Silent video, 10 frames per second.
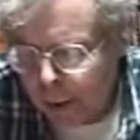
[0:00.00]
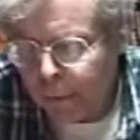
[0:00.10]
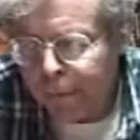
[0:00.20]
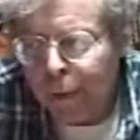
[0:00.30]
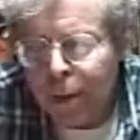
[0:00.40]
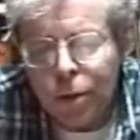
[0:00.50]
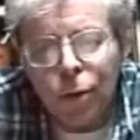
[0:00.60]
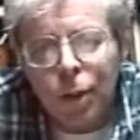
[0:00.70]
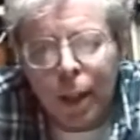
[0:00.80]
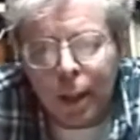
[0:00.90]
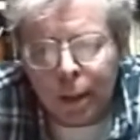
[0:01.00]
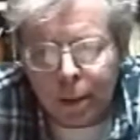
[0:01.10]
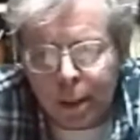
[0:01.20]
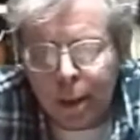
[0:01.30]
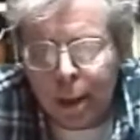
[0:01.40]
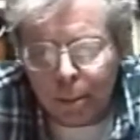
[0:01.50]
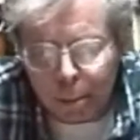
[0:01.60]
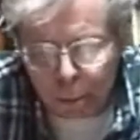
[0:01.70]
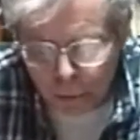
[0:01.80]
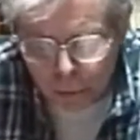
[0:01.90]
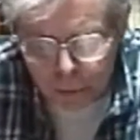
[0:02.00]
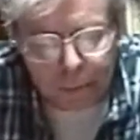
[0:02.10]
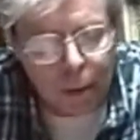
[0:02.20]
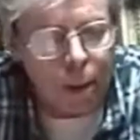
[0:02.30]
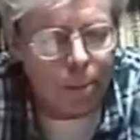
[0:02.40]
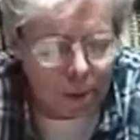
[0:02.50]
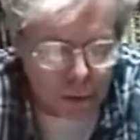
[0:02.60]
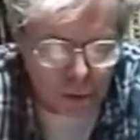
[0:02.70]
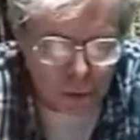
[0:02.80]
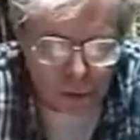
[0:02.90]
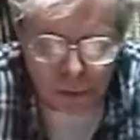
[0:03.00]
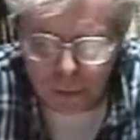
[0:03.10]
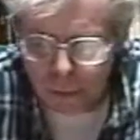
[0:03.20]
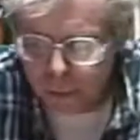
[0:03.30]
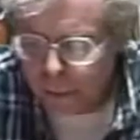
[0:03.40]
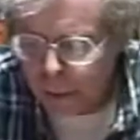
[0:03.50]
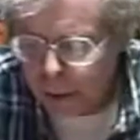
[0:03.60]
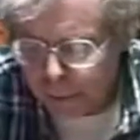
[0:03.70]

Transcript: The friend to kings and emperors. I mentioned Charles the Great,